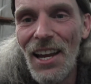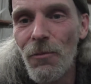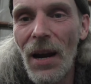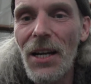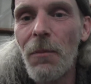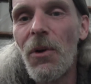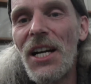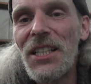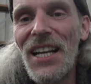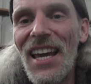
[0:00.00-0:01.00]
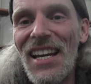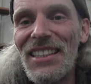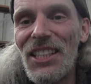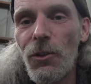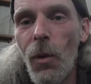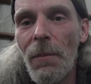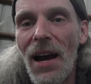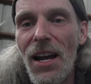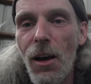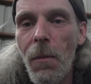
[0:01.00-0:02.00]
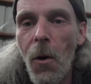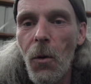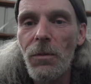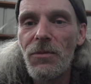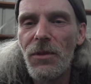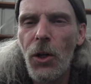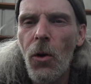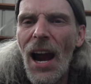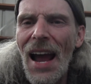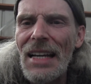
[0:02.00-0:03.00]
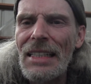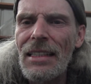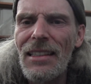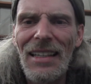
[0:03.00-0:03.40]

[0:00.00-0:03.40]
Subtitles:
My compression gauge is when my elbow cracks.